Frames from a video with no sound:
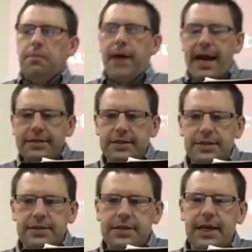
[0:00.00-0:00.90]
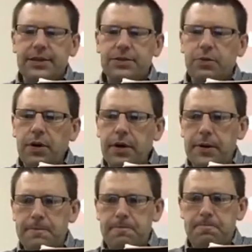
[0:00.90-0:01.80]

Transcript: passages in God's Word.